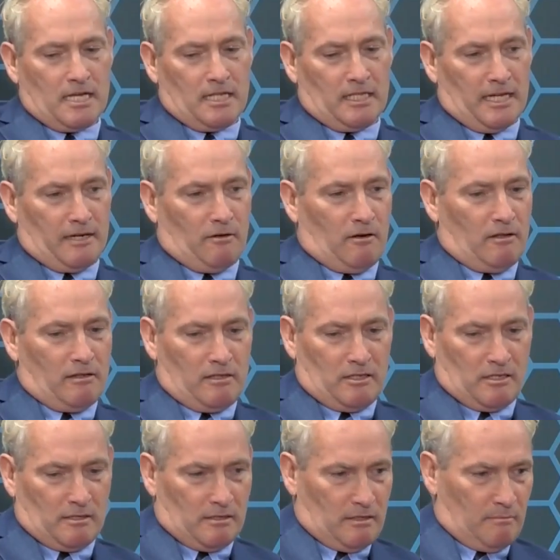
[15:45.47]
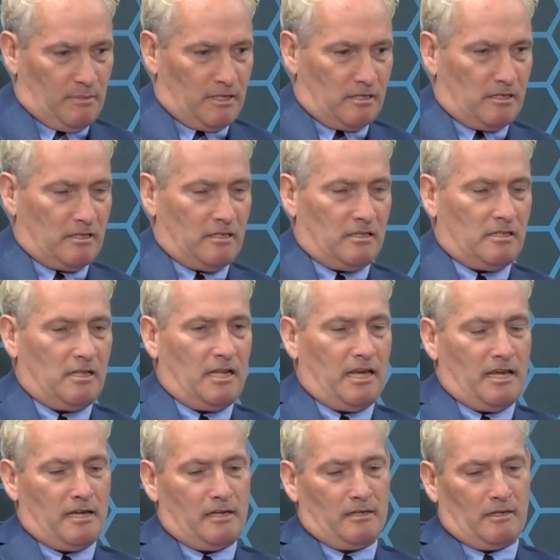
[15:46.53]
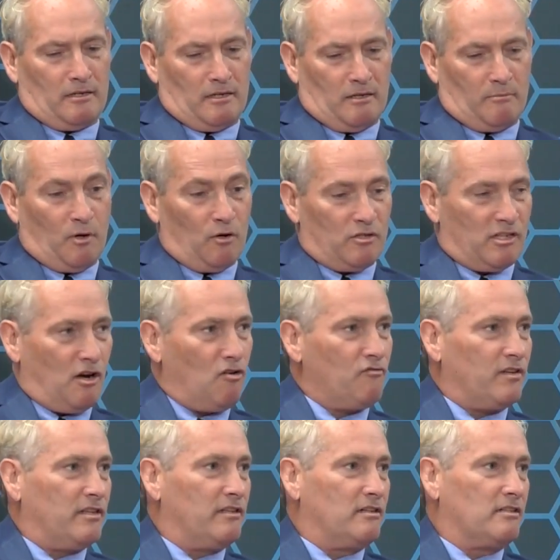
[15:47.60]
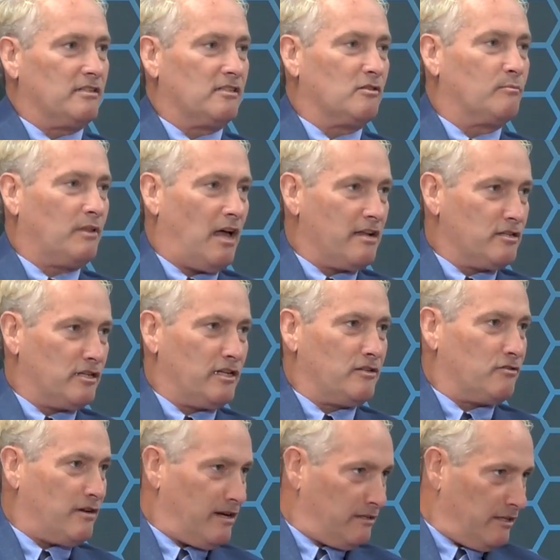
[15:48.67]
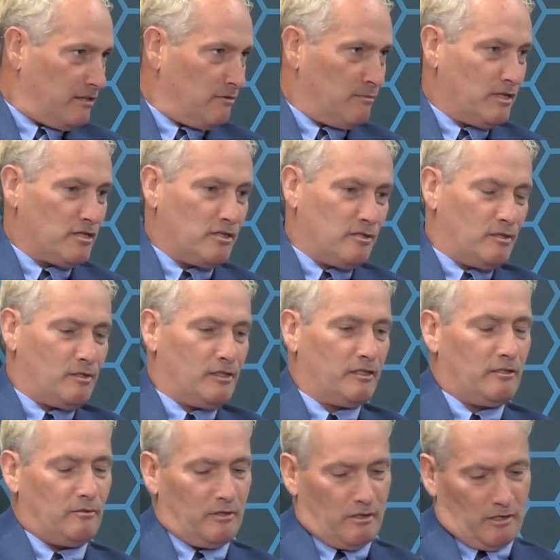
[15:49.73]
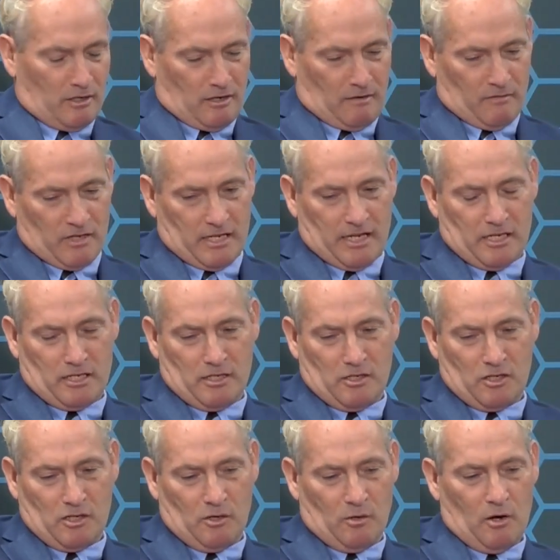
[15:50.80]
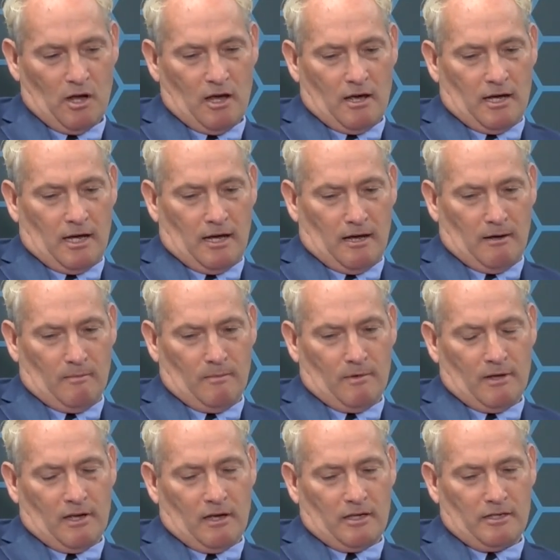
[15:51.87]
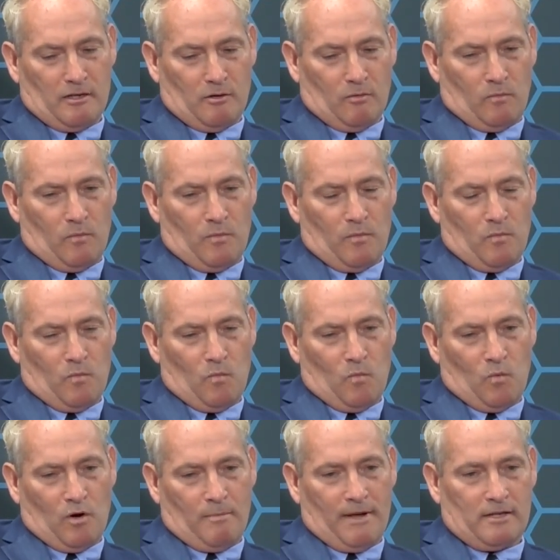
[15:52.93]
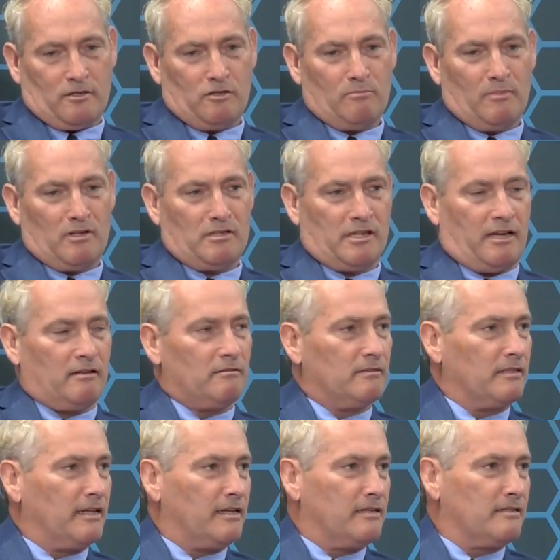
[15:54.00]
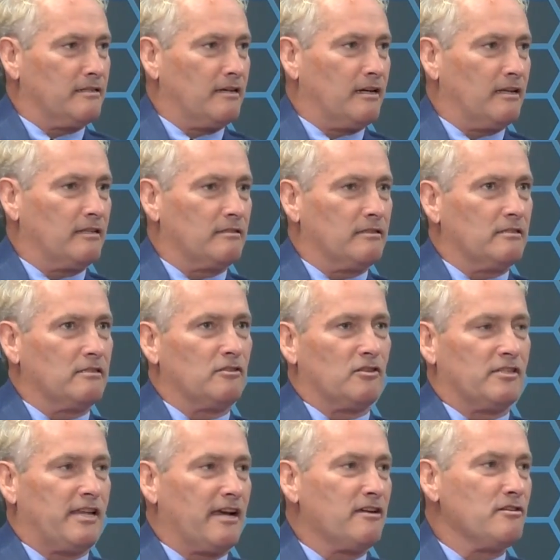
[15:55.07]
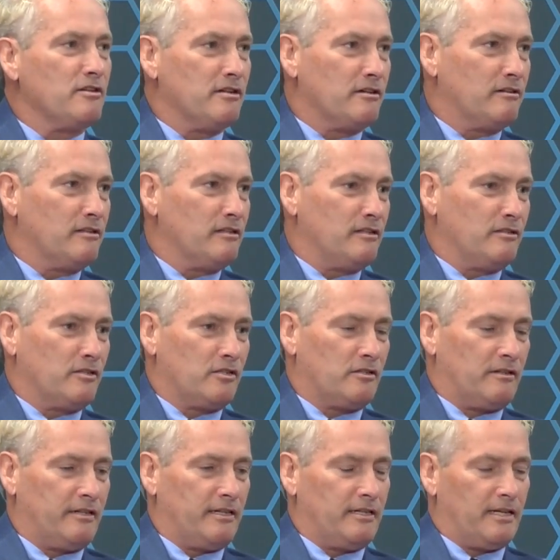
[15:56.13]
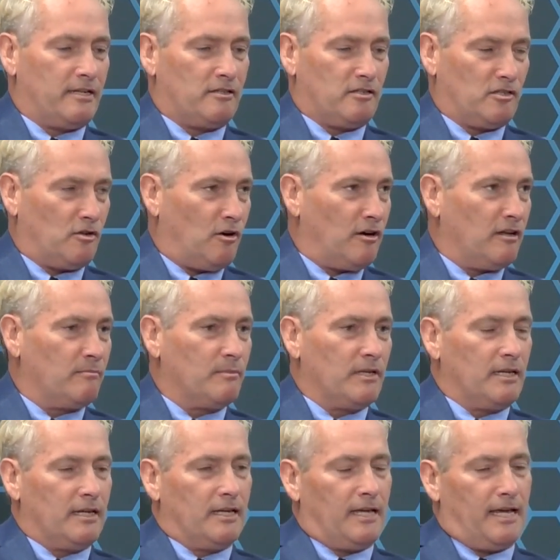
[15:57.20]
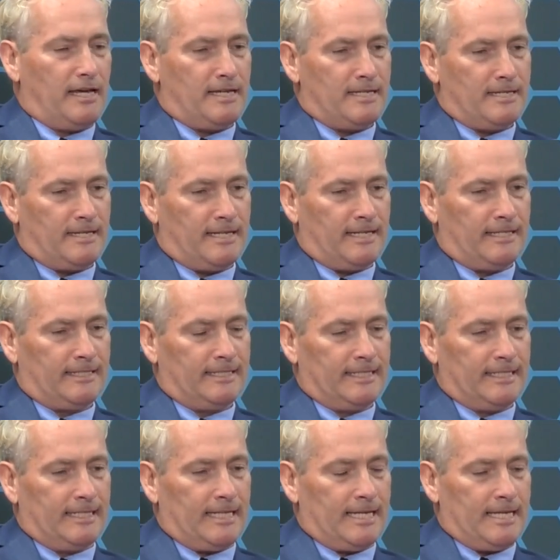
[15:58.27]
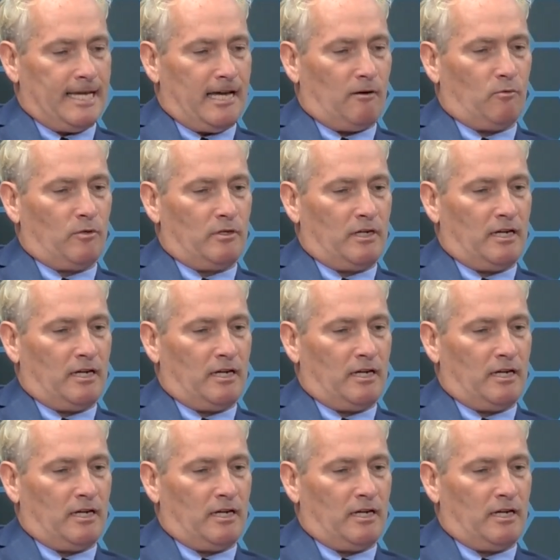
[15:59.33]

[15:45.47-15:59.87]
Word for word: like all these the businesses today, uh, post COVID, there's a supply chain drag, like you mentioned earlier yeah. in our conversation. So um, you know, we're about two months out, and uh, this is our second year in the industry as a startup, and uh, yeah, we're